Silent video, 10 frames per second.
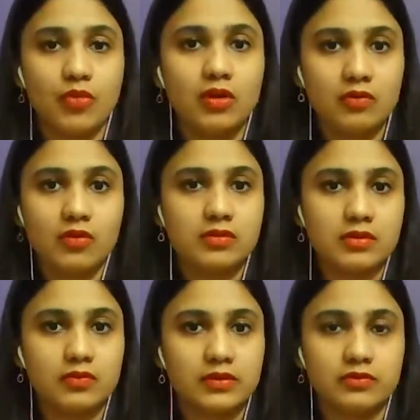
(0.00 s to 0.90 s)
Kepler was
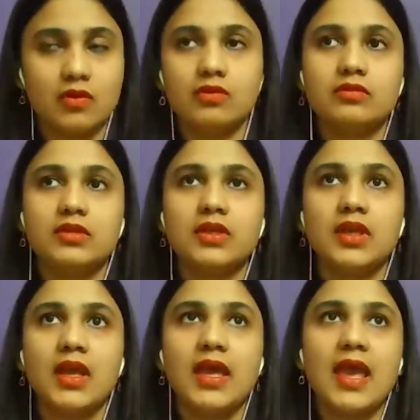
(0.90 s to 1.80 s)
into
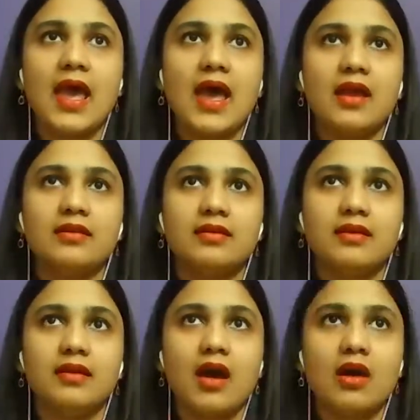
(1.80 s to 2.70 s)
astrology.
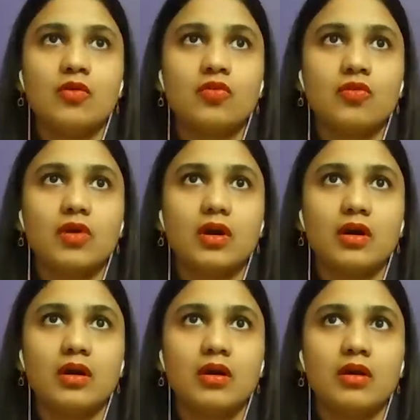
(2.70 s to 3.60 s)
And now,
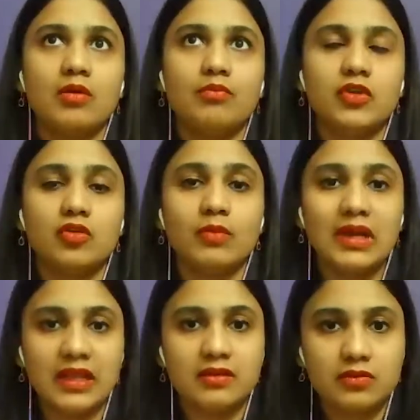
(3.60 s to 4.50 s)

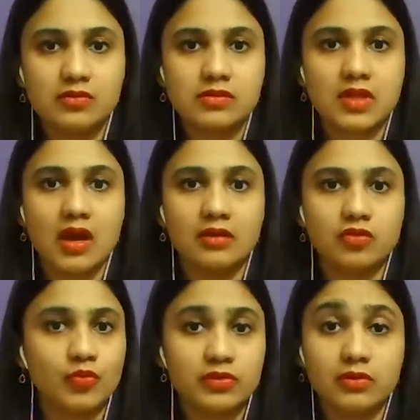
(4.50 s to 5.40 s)
millennials are
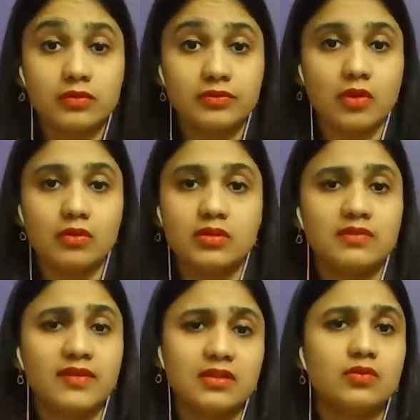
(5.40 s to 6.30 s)
so much into
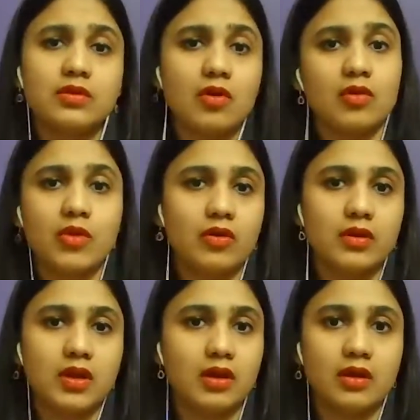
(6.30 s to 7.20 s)
astrology, whether we talk
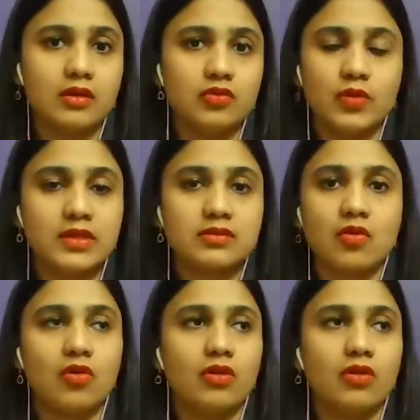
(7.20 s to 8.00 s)
about US